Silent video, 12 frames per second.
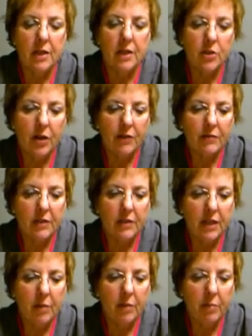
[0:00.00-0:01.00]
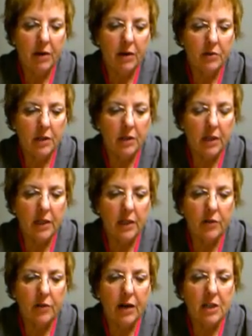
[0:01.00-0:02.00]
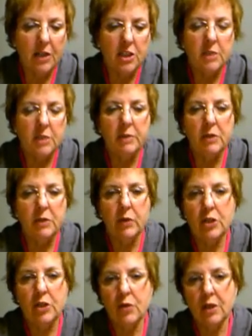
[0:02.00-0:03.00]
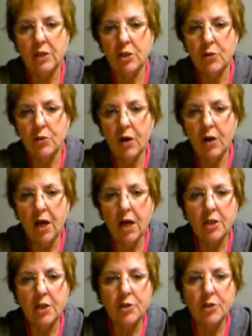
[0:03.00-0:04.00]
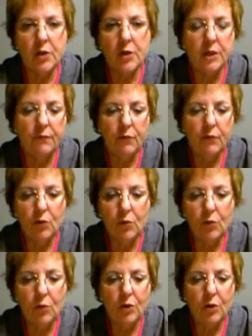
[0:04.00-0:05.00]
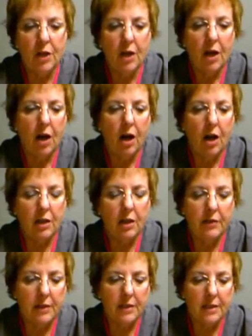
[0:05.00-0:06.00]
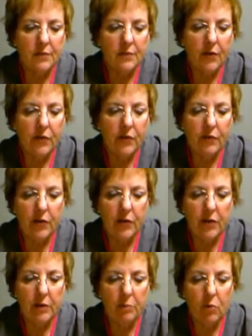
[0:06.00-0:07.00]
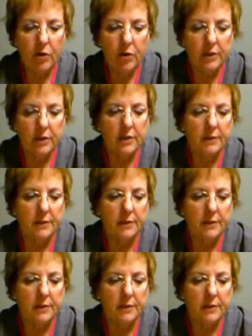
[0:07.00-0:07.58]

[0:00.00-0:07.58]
So you have to think about the interactions between drug to drug, drug to food. All of this is very, very important.